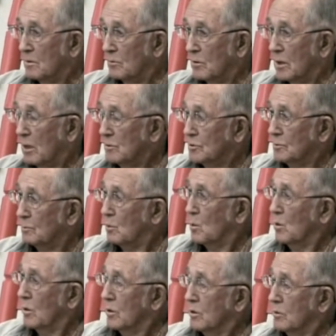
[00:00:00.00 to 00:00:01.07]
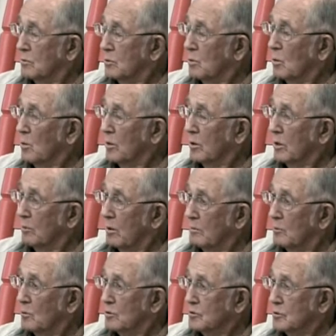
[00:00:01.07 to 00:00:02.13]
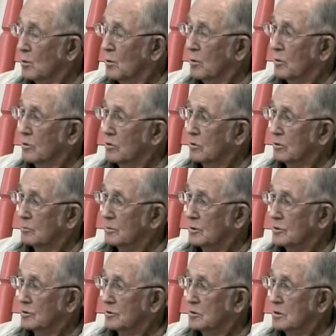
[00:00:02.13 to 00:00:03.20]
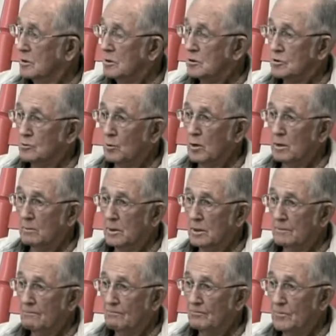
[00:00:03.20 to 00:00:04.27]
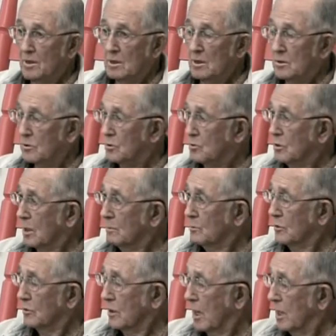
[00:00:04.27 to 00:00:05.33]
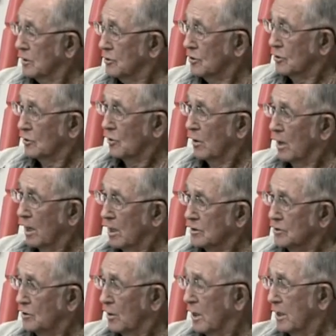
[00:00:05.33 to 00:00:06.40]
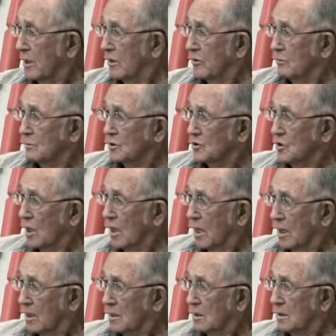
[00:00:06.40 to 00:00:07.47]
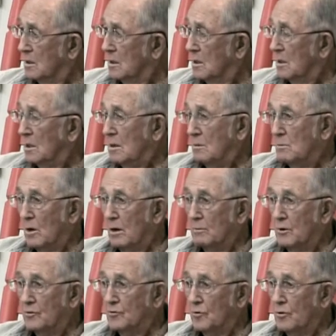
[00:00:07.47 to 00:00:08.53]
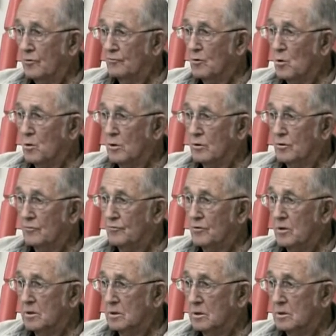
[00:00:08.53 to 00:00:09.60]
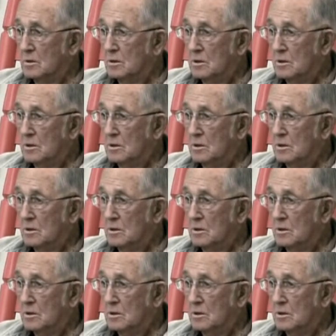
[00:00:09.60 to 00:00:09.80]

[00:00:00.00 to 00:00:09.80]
When I was a boy, you'd go here, we boys go here, good beach swimming. You come to the edge of the grass and you had nothing but sand, probably three, 400 feet.